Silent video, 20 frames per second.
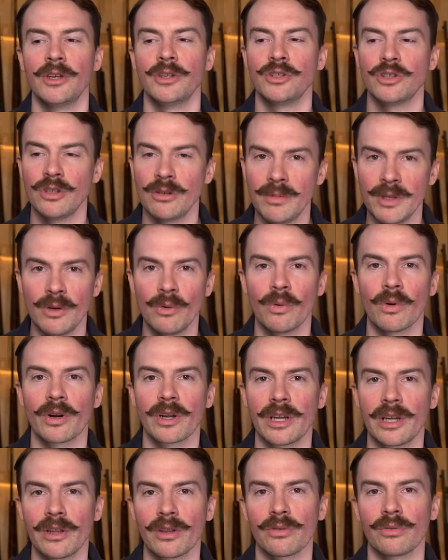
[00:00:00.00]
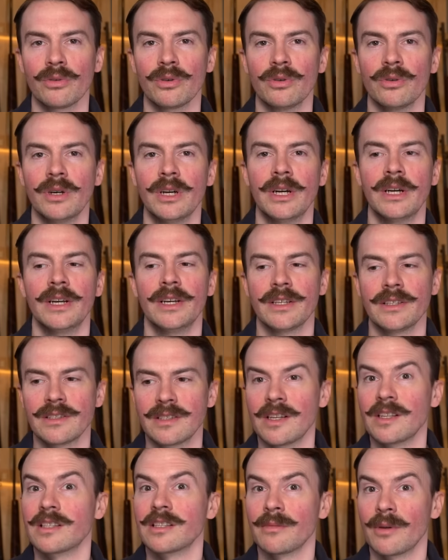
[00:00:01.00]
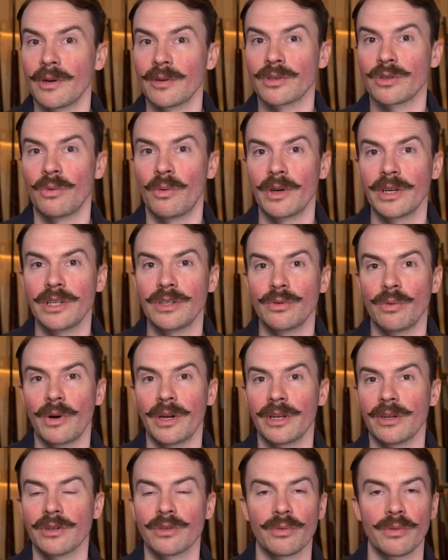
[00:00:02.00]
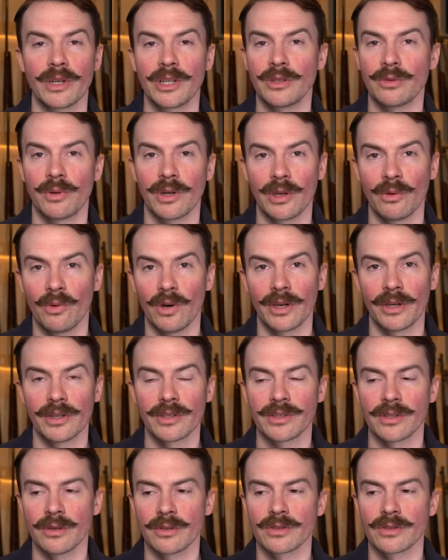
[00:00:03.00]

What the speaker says: to be working through since about 2020 or 2021 or so.